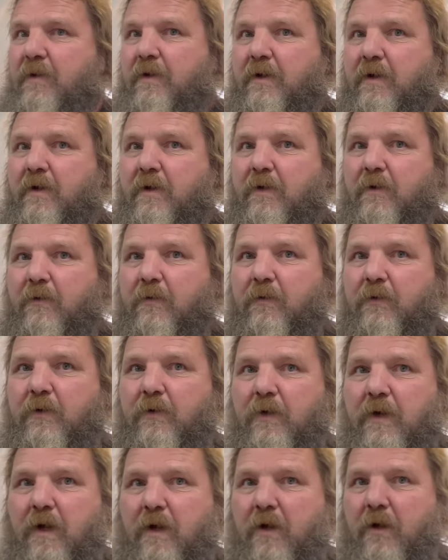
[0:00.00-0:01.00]
there. When you
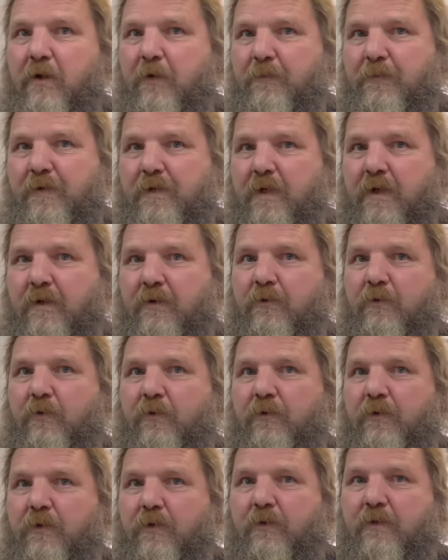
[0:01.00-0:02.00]
got 100 percent control of
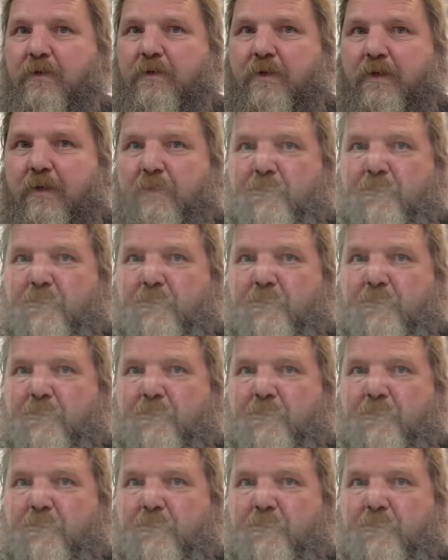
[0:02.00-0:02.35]
your currency,